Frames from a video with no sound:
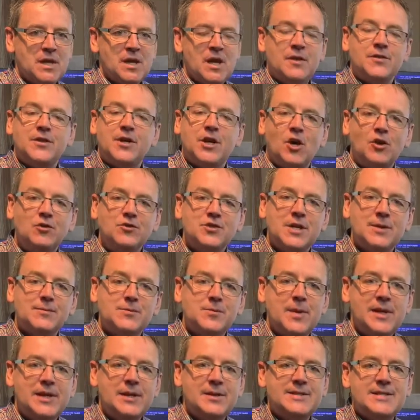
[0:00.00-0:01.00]
The concept's
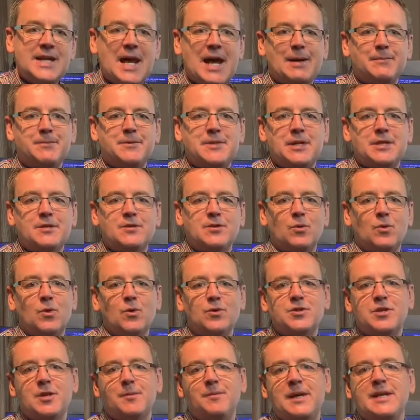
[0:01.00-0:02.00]
been adapted to
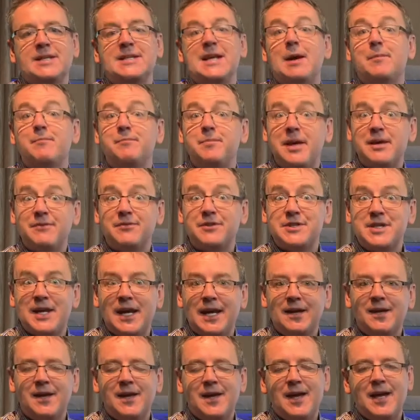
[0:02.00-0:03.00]
also meet our pivoting